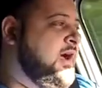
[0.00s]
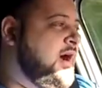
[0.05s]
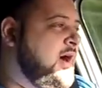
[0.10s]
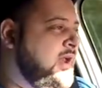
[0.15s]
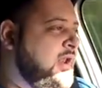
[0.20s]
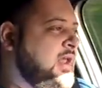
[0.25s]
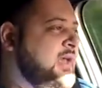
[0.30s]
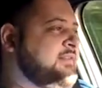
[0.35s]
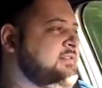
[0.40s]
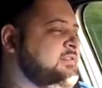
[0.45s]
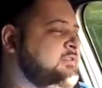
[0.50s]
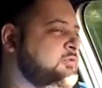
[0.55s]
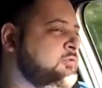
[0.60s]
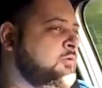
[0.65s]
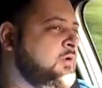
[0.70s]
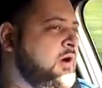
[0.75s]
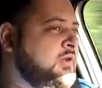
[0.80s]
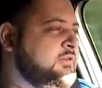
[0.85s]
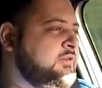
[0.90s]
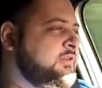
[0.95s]
Unlike the
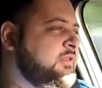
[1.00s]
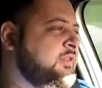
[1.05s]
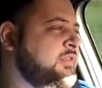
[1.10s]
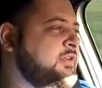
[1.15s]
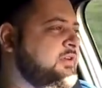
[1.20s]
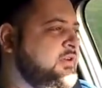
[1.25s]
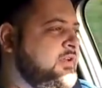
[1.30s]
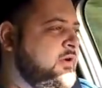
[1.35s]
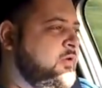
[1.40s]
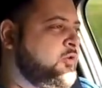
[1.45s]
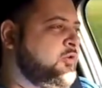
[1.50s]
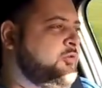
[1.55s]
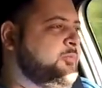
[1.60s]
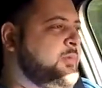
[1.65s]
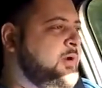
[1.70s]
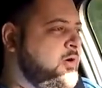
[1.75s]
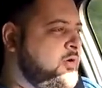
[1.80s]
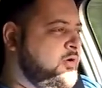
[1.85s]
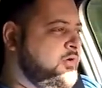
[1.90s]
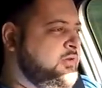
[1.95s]
230
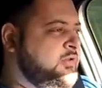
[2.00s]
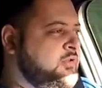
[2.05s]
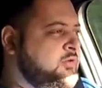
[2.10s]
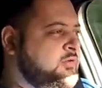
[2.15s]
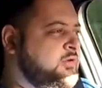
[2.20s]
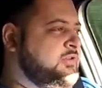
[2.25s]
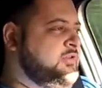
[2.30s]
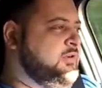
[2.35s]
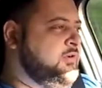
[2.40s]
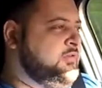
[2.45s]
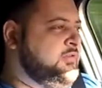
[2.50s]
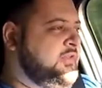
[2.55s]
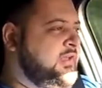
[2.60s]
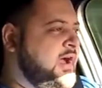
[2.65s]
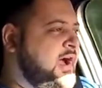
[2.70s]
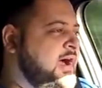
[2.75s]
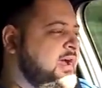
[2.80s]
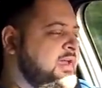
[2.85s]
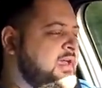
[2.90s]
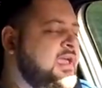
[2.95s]
horsepower unit on the
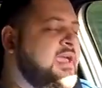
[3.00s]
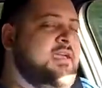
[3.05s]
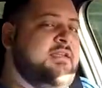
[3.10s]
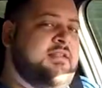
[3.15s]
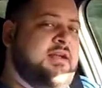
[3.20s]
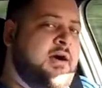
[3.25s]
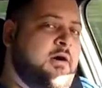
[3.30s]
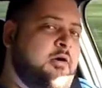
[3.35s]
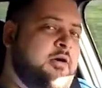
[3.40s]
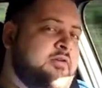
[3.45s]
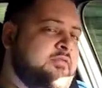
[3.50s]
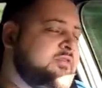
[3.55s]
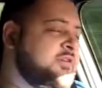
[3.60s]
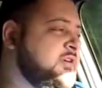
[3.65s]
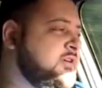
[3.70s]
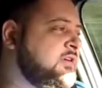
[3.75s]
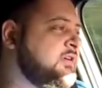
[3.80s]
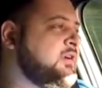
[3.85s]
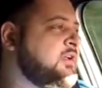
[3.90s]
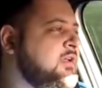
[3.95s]
i8,
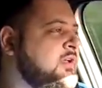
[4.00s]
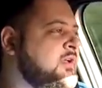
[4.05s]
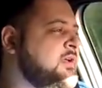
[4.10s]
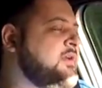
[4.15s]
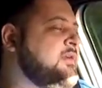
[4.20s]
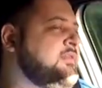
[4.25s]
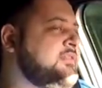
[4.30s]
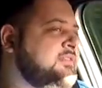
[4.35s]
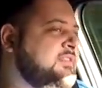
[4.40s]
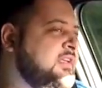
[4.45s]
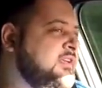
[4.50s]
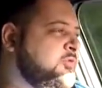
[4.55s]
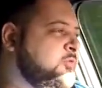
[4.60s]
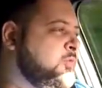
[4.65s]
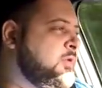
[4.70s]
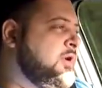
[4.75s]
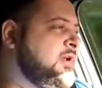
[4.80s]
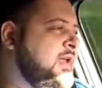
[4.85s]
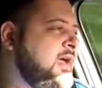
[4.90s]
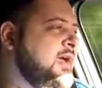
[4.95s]
however, this
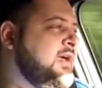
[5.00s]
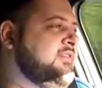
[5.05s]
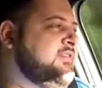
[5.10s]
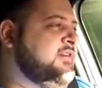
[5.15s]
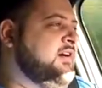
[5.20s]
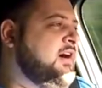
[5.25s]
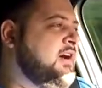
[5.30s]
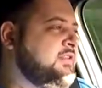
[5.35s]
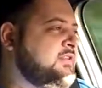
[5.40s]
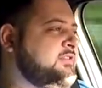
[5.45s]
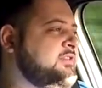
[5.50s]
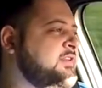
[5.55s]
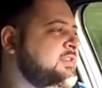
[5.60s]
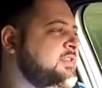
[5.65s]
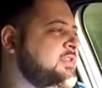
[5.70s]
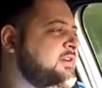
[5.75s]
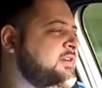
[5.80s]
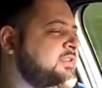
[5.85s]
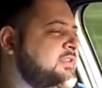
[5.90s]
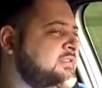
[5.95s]
one has
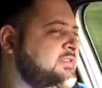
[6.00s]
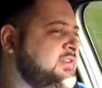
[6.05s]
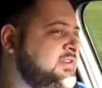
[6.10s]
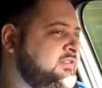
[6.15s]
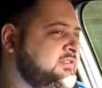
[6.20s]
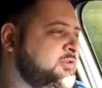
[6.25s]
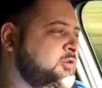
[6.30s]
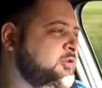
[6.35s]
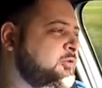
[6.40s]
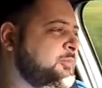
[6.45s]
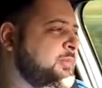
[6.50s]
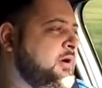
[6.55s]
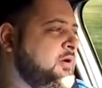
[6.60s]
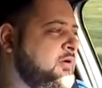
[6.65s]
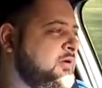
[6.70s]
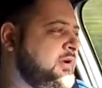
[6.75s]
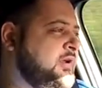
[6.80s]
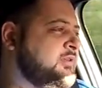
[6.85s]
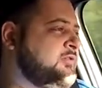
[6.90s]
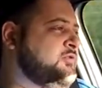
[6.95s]
136
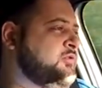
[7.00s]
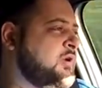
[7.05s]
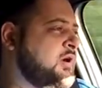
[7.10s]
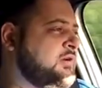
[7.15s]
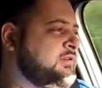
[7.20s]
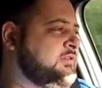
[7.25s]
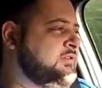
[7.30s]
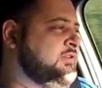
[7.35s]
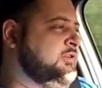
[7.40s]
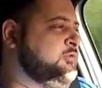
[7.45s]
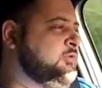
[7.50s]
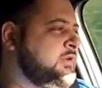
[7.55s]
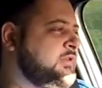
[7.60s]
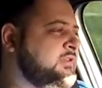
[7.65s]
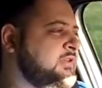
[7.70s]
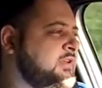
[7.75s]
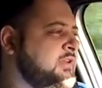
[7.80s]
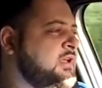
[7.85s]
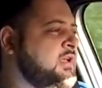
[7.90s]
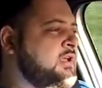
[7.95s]
horsepower and
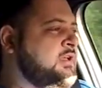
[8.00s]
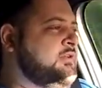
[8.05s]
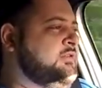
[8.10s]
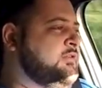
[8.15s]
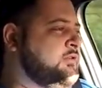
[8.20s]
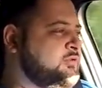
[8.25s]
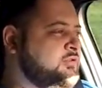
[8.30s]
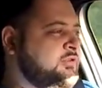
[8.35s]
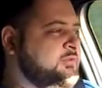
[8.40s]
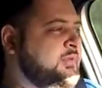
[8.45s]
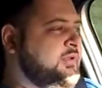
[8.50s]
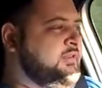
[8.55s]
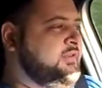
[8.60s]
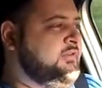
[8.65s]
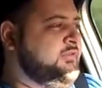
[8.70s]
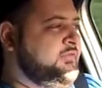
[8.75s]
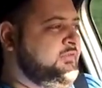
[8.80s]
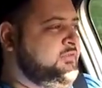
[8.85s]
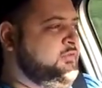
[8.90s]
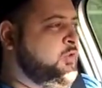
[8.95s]
220 newton
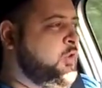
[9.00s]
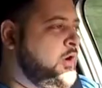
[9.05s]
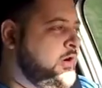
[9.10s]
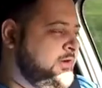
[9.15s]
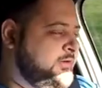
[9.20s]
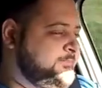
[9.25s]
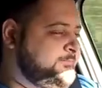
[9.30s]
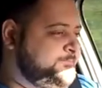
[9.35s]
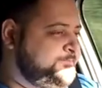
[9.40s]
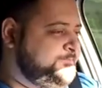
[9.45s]
meters of torque.